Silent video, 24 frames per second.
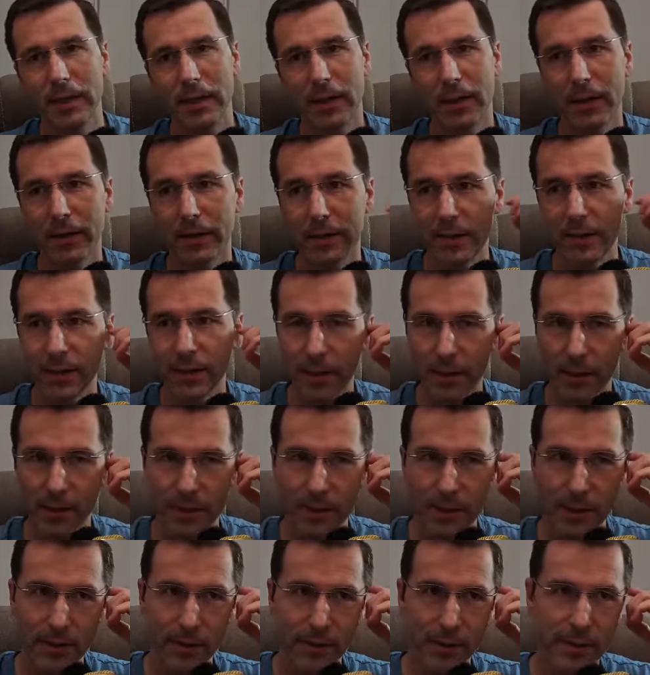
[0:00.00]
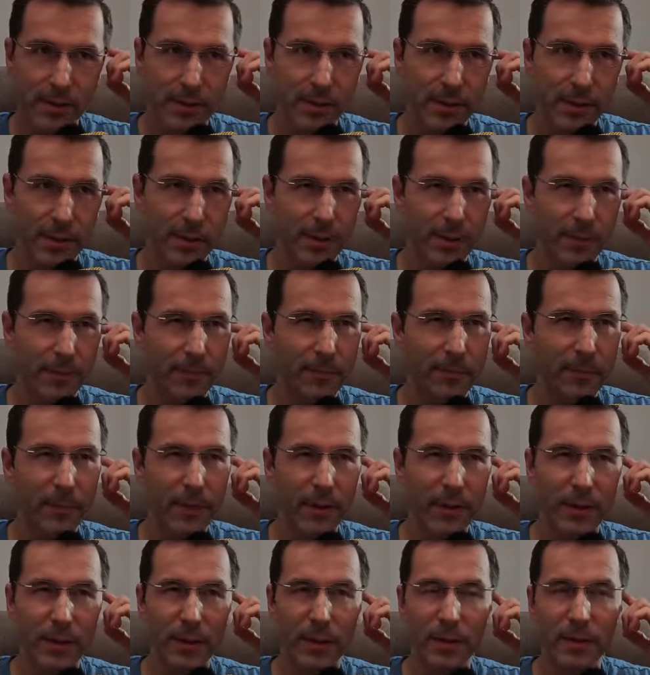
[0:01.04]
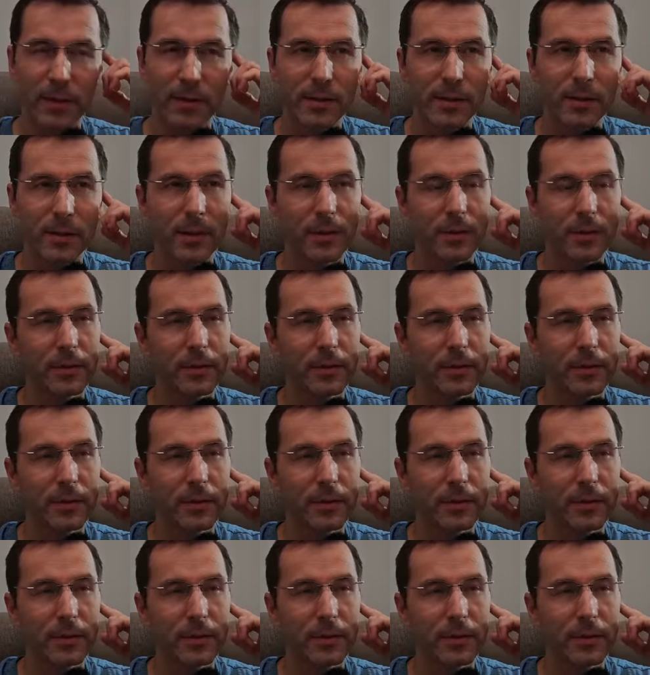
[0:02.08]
Yeah, there is, I think,